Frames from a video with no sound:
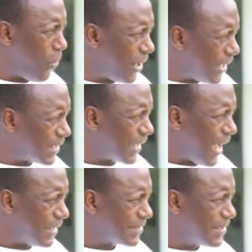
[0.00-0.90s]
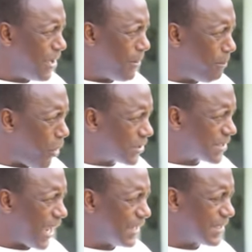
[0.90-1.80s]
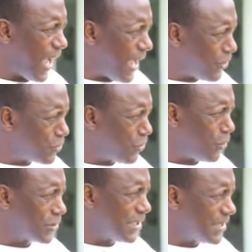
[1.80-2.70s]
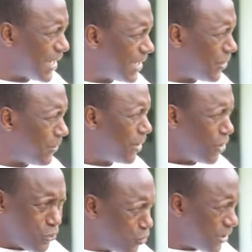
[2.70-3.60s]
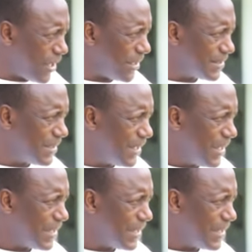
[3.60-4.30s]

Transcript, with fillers: oil and gas, bauxite, iron ore, titanium, you name it,